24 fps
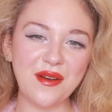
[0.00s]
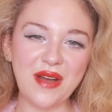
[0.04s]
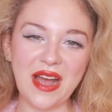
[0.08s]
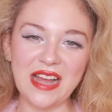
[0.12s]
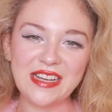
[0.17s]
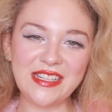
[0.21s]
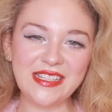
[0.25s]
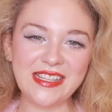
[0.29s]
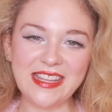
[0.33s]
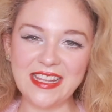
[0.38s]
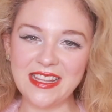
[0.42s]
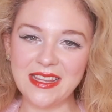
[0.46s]
I
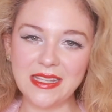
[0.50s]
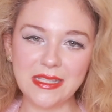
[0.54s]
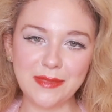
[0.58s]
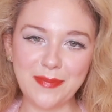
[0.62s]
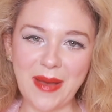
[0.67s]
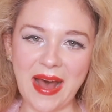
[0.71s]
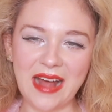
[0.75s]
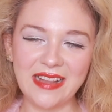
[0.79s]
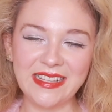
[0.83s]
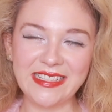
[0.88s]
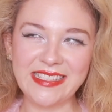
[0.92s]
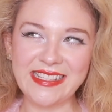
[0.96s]
just think this
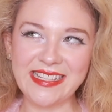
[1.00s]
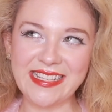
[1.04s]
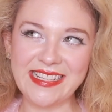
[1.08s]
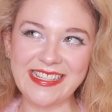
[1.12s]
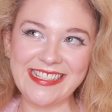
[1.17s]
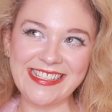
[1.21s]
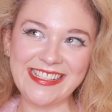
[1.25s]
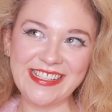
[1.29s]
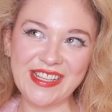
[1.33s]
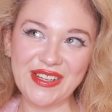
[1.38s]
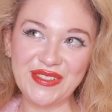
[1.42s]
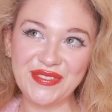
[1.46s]
palace
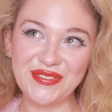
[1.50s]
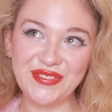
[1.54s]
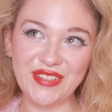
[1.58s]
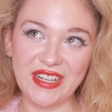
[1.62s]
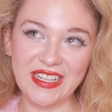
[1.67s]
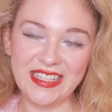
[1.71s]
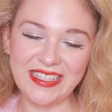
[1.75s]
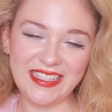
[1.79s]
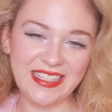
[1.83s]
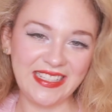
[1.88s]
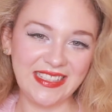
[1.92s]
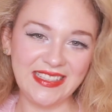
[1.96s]
is a
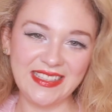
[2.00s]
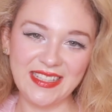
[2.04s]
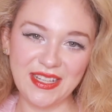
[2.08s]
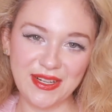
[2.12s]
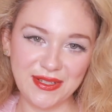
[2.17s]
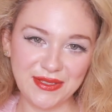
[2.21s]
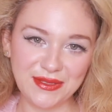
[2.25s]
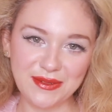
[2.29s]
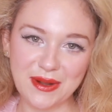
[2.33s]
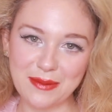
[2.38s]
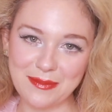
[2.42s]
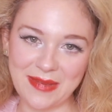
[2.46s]
fun
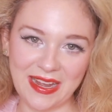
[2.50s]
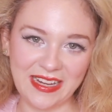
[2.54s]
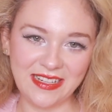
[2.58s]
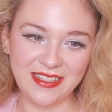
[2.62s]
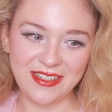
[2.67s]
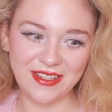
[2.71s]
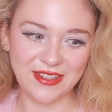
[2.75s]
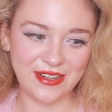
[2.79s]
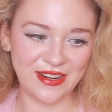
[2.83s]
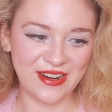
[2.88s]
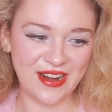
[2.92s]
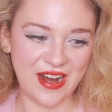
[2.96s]
little
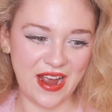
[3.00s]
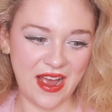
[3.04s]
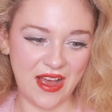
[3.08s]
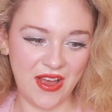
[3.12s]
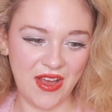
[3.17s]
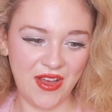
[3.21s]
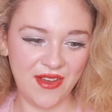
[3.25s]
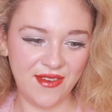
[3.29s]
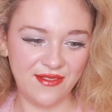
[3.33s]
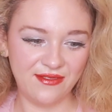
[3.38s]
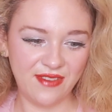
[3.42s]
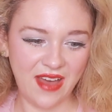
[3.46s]
reminder
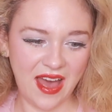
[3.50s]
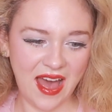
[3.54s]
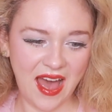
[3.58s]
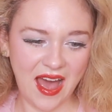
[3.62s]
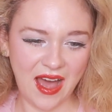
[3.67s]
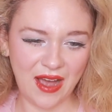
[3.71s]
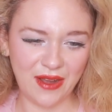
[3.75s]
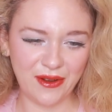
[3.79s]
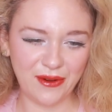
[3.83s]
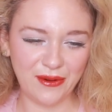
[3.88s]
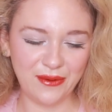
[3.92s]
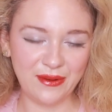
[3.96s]
of
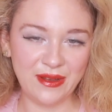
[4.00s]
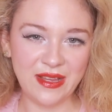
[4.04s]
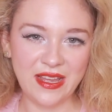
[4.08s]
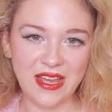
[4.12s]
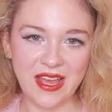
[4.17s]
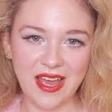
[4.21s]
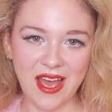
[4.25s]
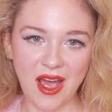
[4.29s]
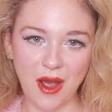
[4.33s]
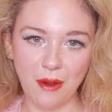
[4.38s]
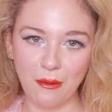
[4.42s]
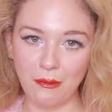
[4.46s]
how
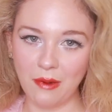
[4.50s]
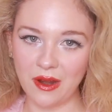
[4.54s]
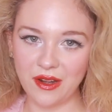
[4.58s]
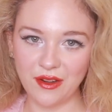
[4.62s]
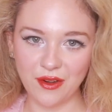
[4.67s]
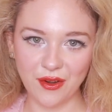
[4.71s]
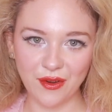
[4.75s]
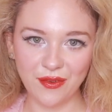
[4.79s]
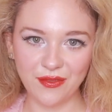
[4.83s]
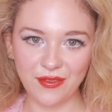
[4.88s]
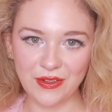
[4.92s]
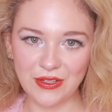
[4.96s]

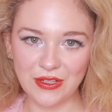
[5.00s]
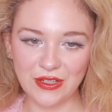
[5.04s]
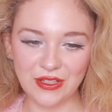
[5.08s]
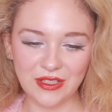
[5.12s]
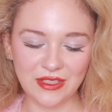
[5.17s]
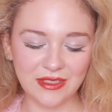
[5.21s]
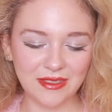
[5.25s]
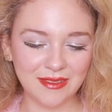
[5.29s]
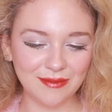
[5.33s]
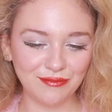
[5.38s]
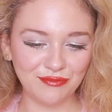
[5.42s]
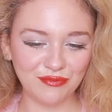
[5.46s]

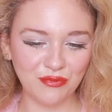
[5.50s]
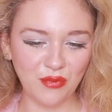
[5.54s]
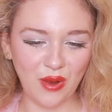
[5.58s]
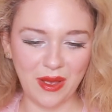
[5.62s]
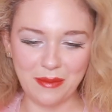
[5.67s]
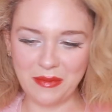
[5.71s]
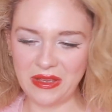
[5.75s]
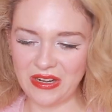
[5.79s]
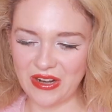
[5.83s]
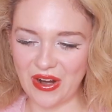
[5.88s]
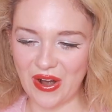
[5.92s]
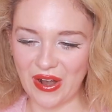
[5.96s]
wonderful
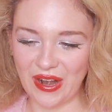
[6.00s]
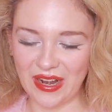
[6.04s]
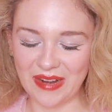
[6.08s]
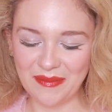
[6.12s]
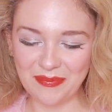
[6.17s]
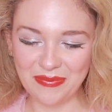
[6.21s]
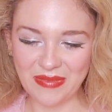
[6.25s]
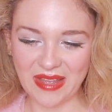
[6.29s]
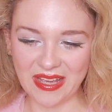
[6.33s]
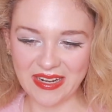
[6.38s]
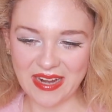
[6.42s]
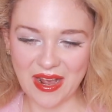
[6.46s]
women
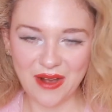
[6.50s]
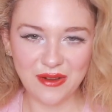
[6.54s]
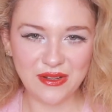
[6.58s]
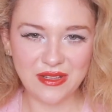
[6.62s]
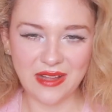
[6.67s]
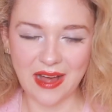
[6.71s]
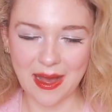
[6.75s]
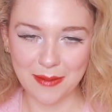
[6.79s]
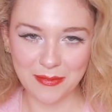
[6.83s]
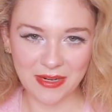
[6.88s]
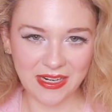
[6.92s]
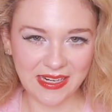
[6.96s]
are and how
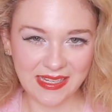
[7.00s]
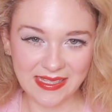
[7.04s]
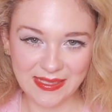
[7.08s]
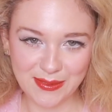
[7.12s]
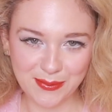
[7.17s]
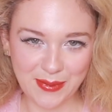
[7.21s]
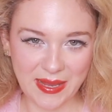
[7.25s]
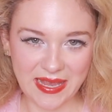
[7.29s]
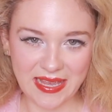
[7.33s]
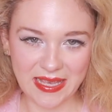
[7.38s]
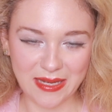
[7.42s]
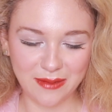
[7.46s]
glamorous
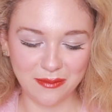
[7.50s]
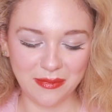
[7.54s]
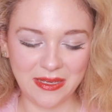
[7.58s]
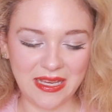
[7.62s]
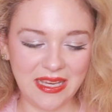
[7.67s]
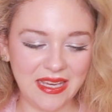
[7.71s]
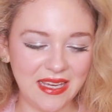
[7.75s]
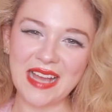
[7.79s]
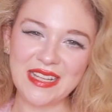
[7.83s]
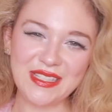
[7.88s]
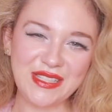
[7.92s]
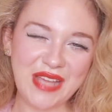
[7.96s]
we can
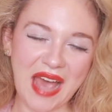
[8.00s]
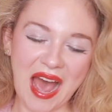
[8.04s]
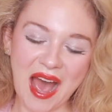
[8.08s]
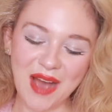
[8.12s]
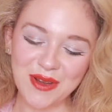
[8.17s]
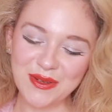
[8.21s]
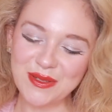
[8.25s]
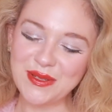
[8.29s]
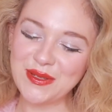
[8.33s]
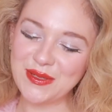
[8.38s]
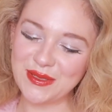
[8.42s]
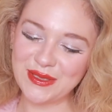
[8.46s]
be, and
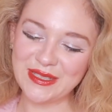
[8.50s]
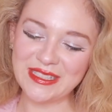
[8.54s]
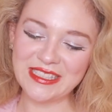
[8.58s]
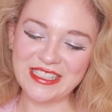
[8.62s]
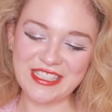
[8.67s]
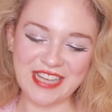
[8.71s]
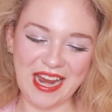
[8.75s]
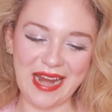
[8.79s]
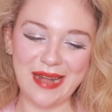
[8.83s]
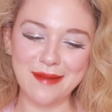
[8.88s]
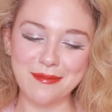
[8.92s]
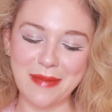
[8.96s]
how cool
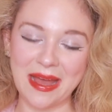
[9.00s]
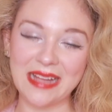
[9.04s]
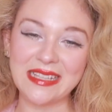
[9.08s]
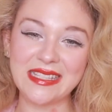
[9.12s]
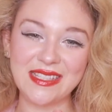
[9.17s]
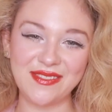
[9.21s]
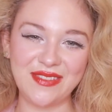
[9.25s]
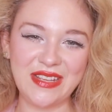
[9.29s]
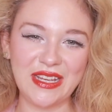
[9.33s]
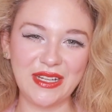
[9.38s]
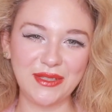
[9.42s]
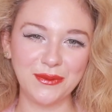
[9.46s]
Jayne
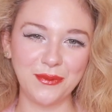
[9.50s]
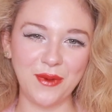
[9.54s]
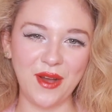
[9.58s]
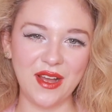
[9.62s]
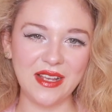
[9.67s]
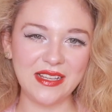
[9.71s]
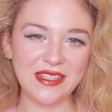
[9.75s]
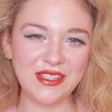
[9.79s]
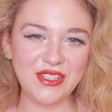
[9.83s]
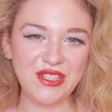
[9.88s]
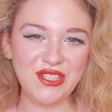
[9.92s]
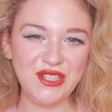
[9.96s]
Mansfield
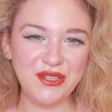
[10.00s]
was.